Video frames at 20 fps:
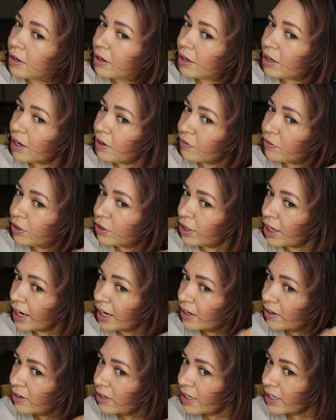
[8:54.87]
If your
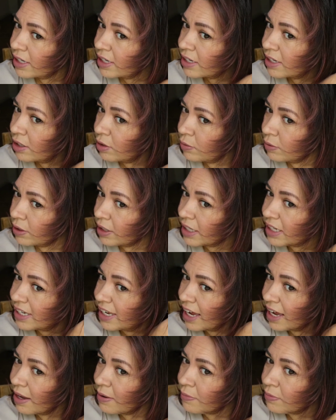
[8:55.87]
hair is still really
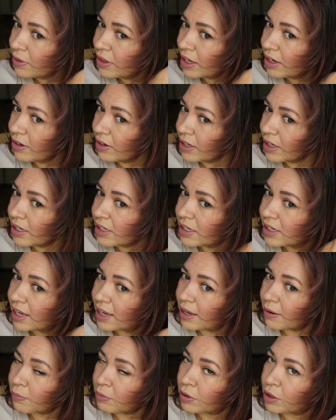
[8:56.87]
damp, there is
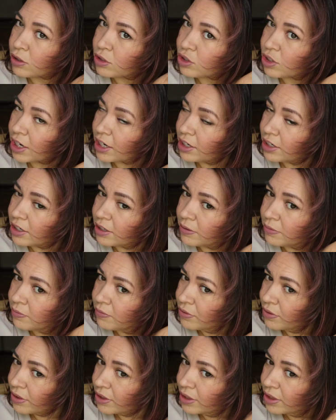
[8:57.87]
a blow dryer
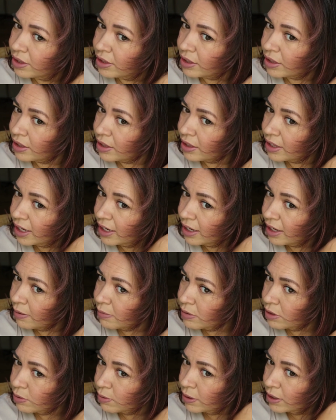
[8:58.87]
that
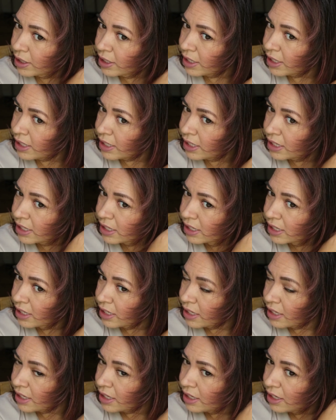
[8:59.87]
comes with this.
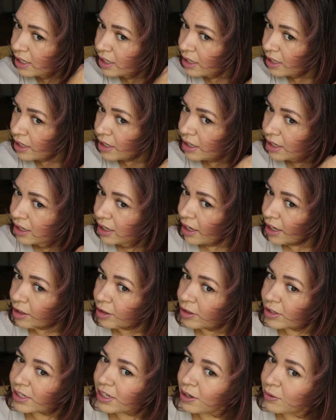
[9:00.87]
It
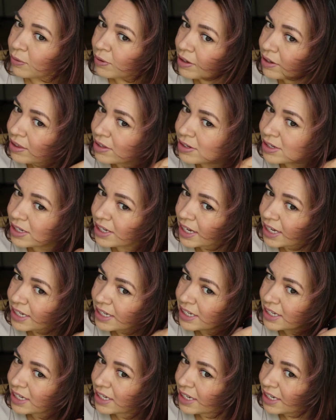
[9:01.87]
looks like one of those
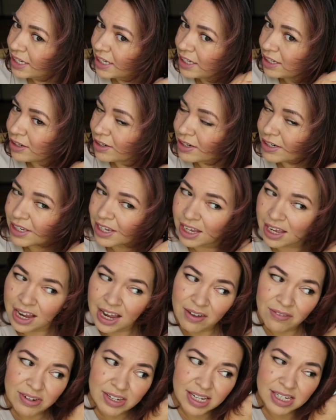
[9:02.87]
Dyson heaters. Like I
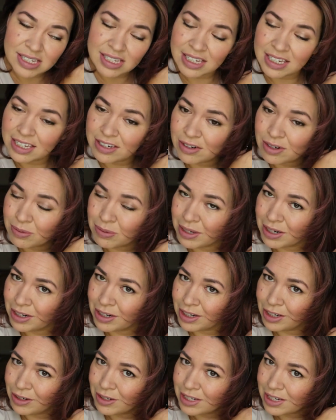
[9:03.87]
have a Dyson heater up there,
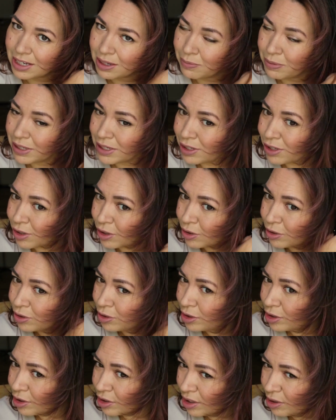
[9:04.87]
it's like a big circle and
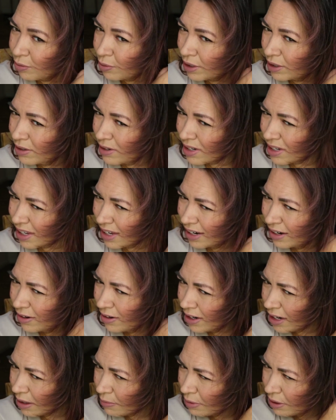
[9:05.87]
you're like, where is the air
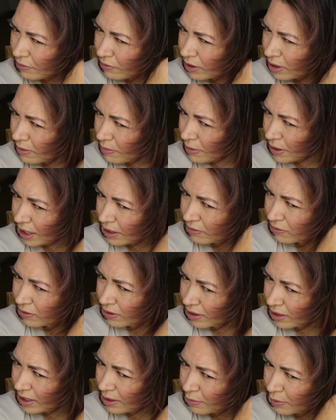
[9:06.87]
coming from? But I feel
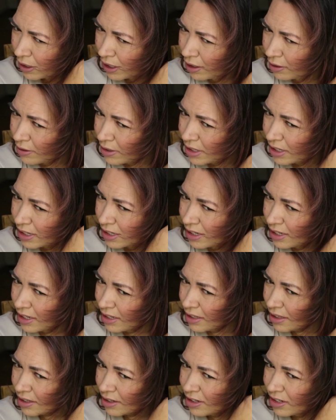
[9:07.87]
it, but I don't see it.
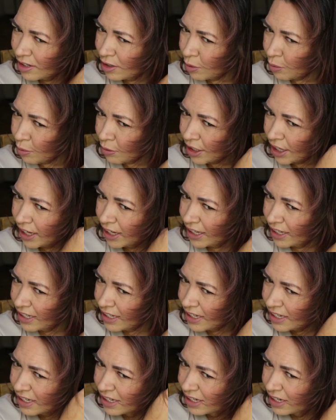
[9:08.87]
There's no blades.
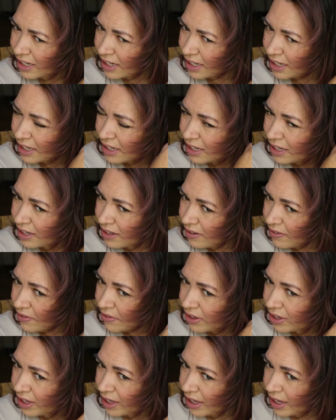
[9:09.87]

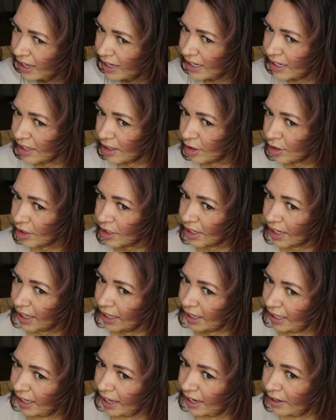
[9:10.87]
It looks like
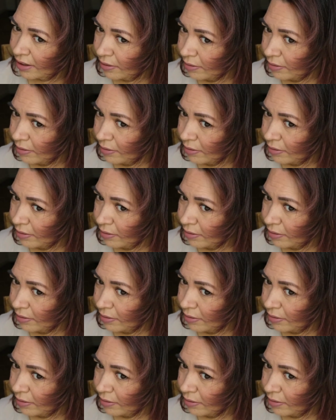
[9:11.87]
that.